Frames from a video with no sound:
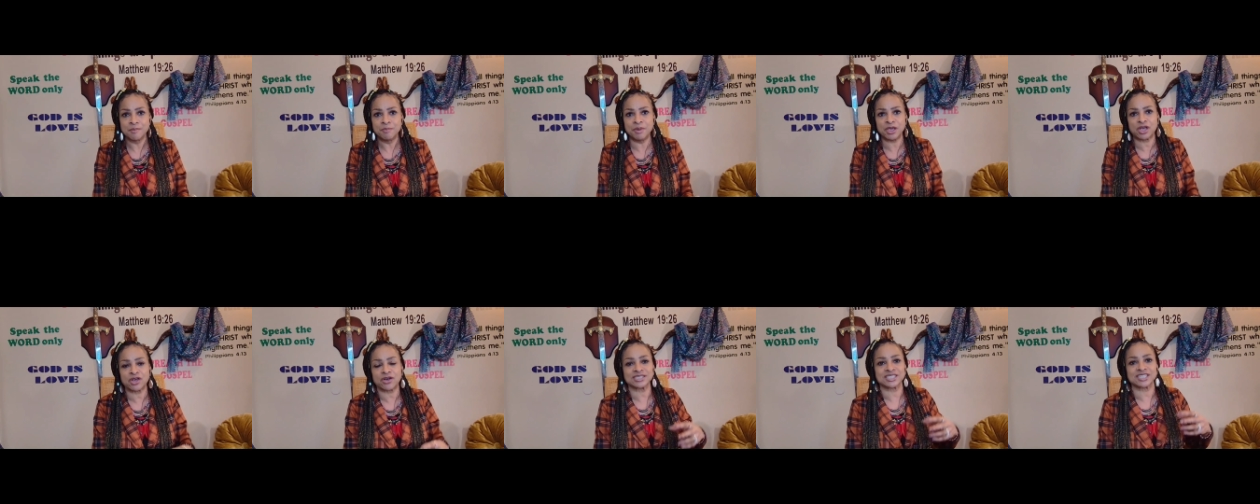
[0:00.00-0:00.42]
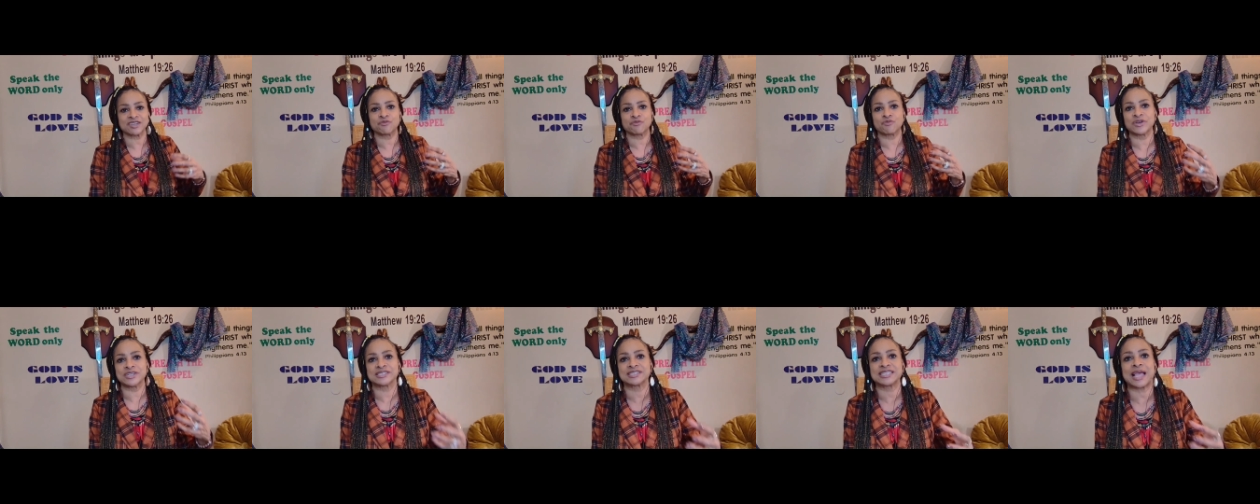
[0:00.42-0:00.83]
Because
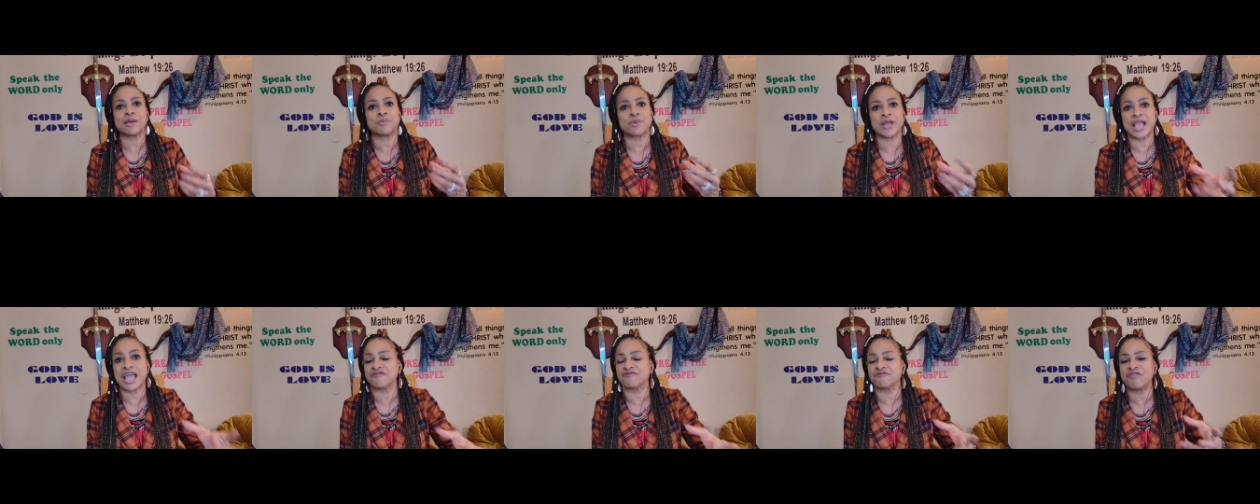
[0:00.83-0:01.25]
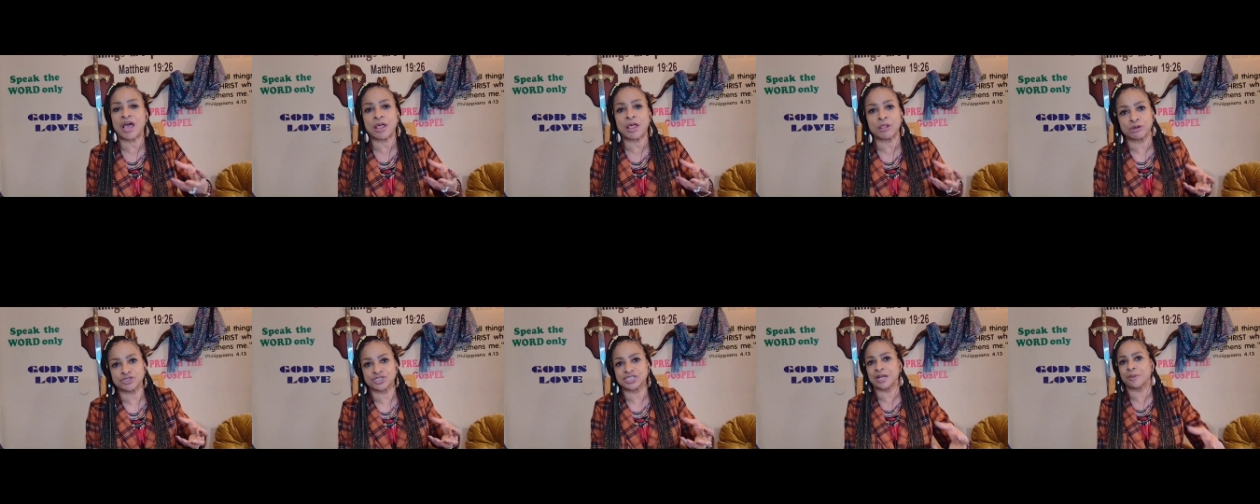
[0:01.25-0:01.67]
if we say we have
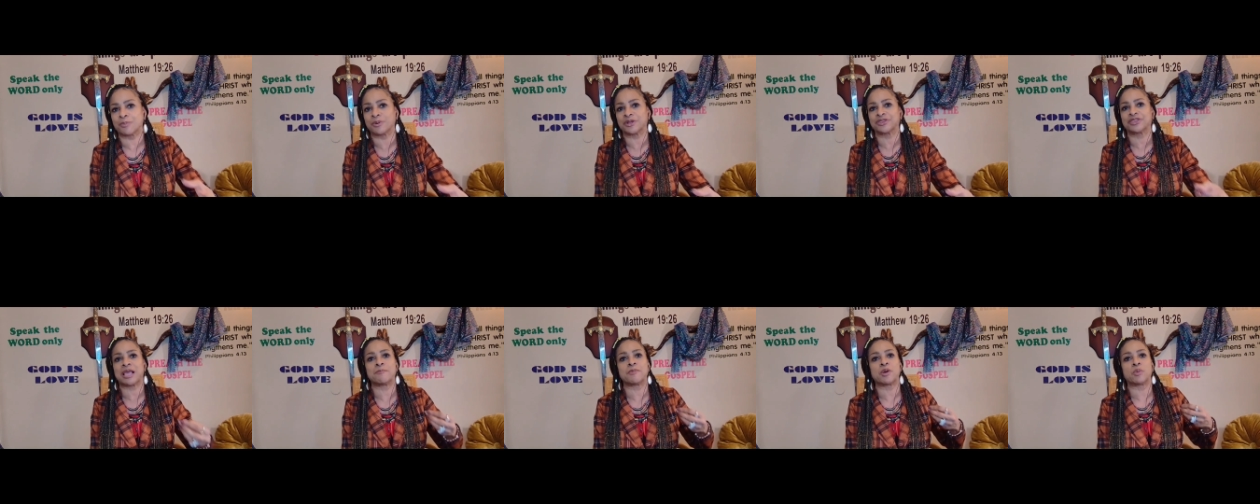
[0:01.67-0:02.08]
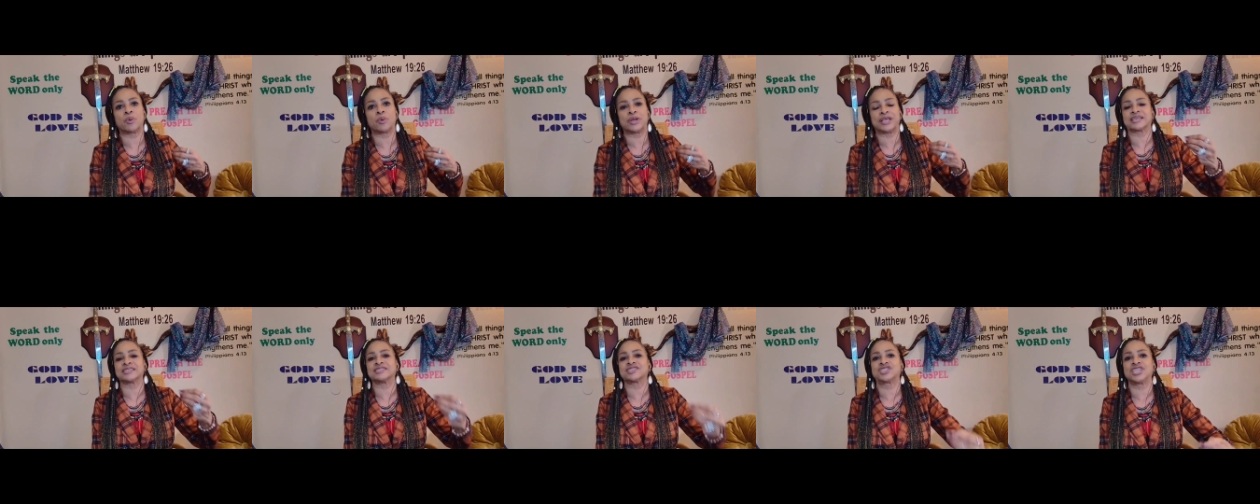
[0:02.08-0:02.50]
fellowship with him and
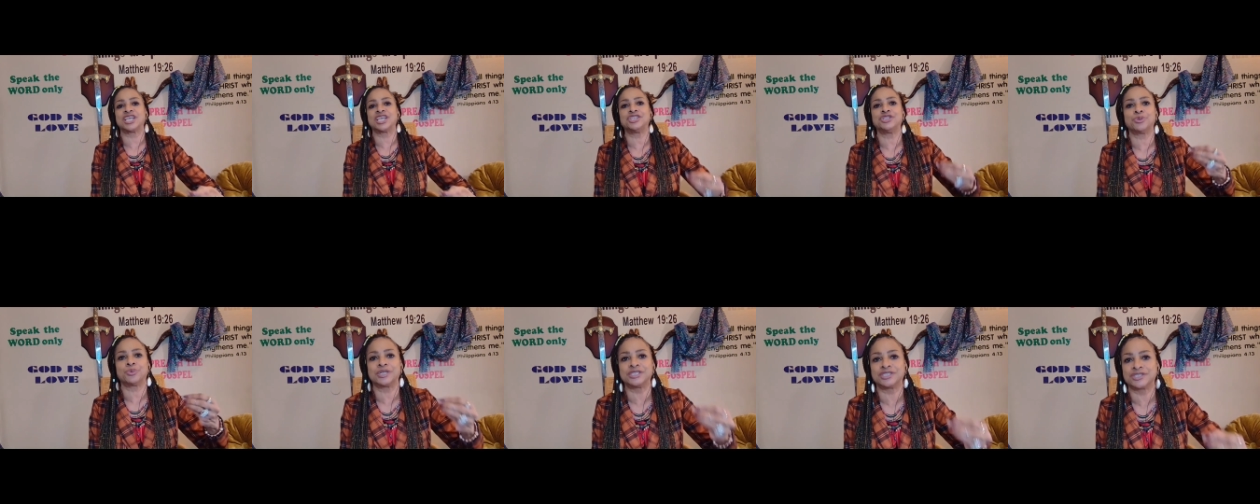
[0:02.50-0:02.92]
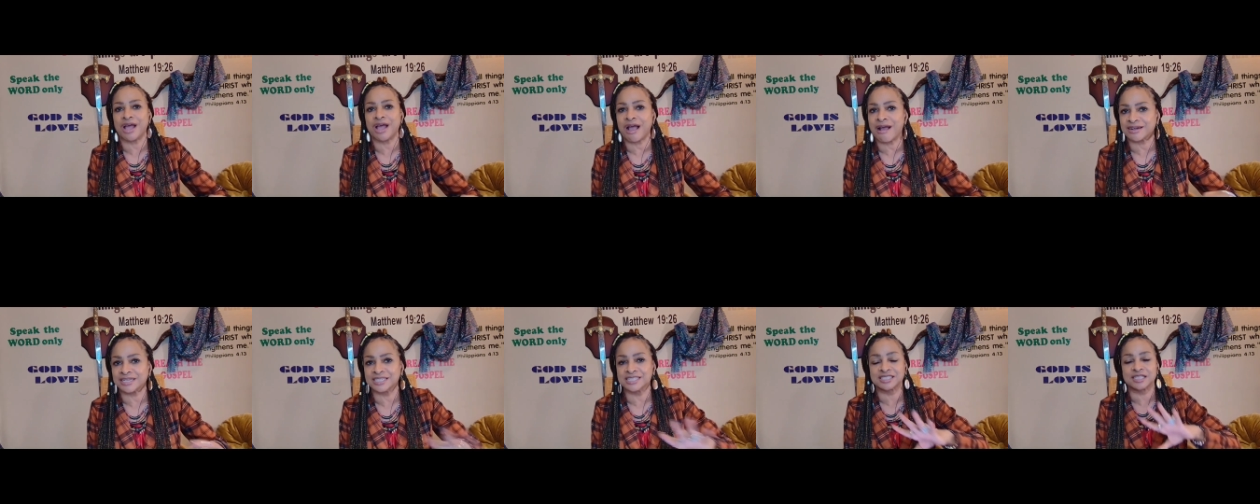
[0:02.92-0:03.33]
we continue in
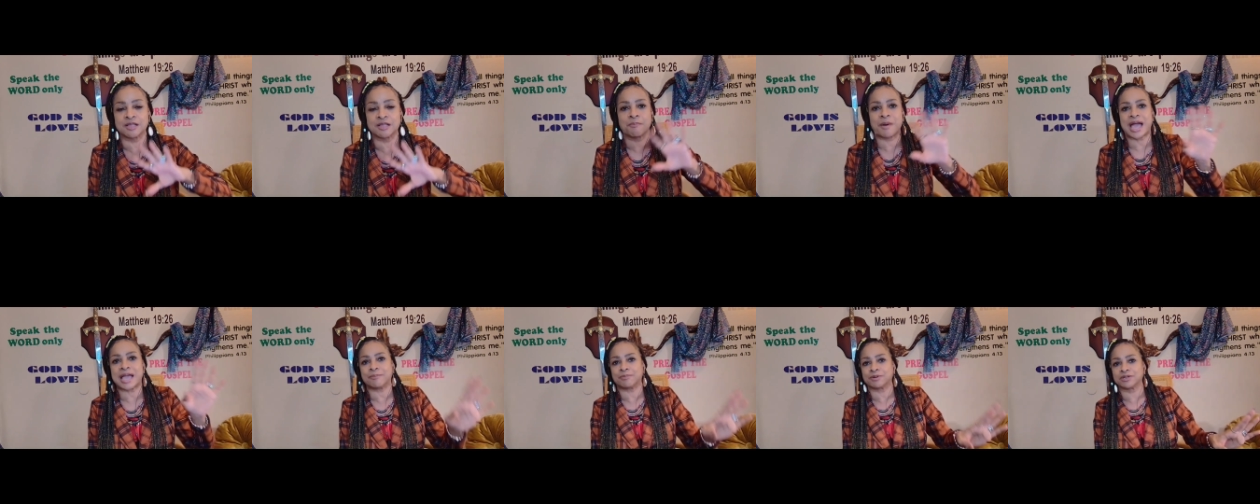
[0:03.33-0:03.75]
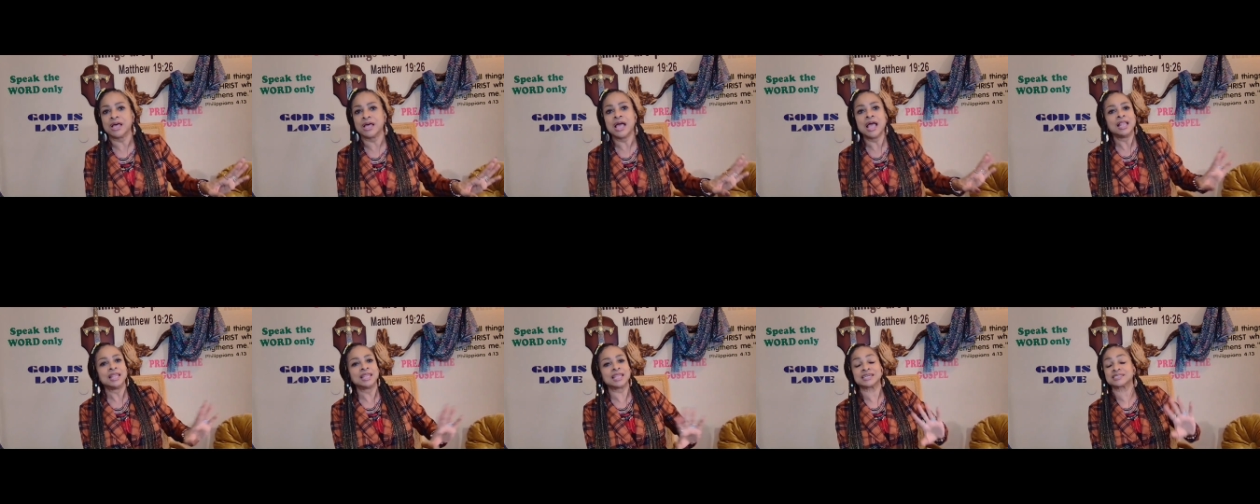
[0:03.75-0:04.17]
darkness, the Bible
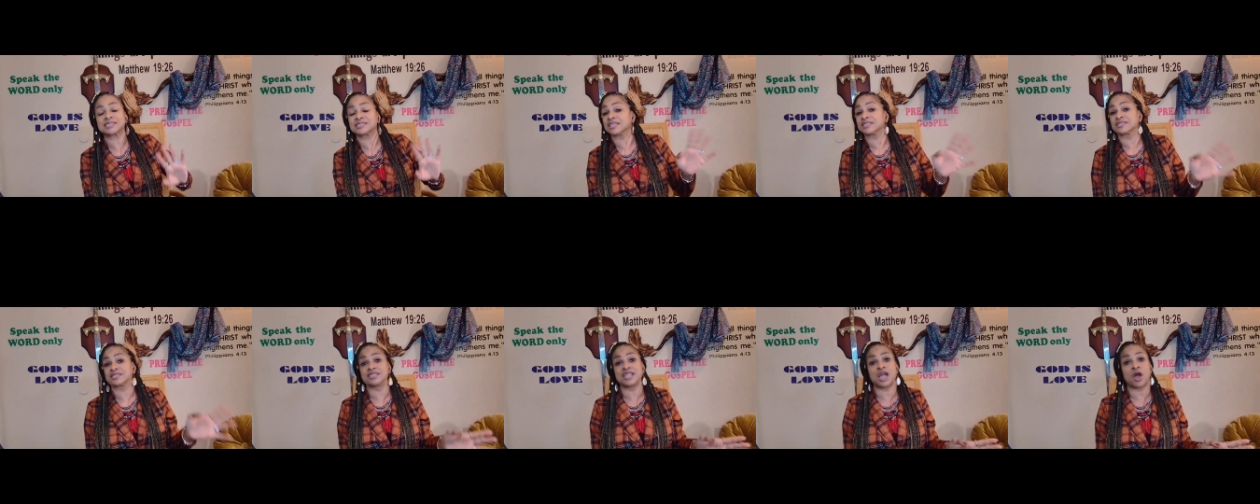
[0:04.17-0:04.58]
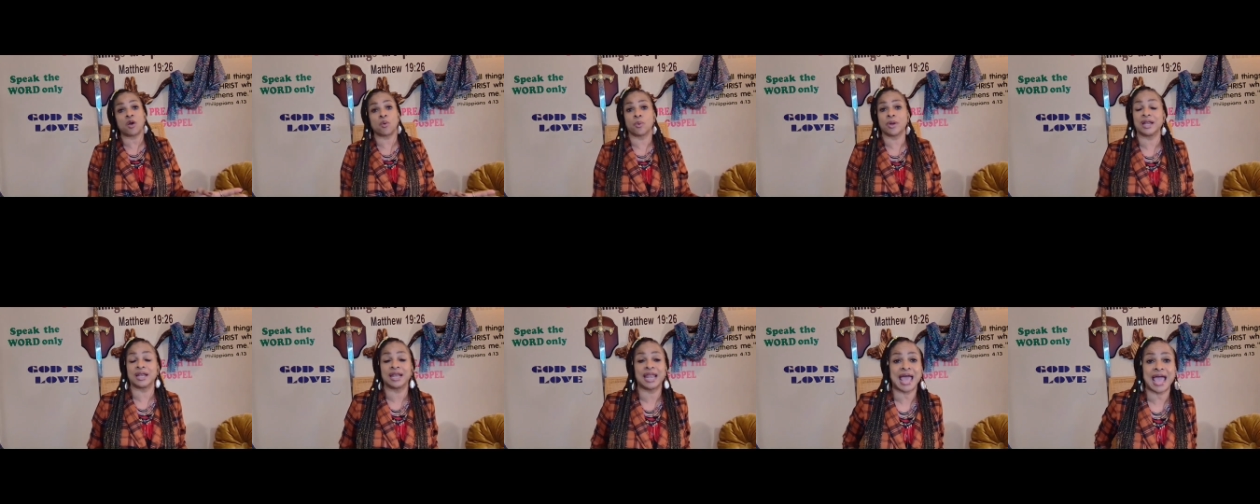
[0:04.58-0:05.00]
lets us
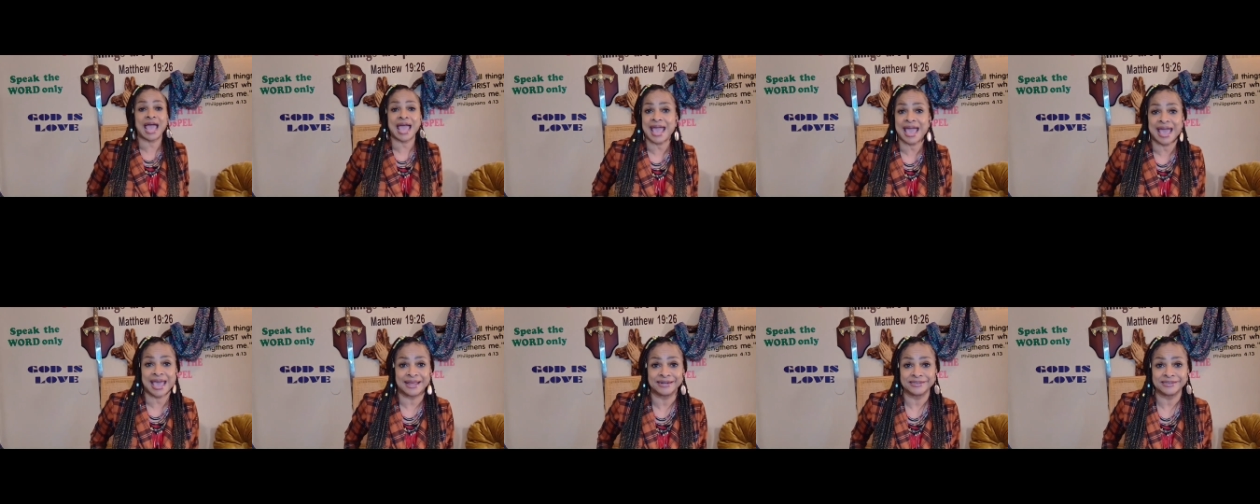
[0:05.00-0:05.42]
know we're lying,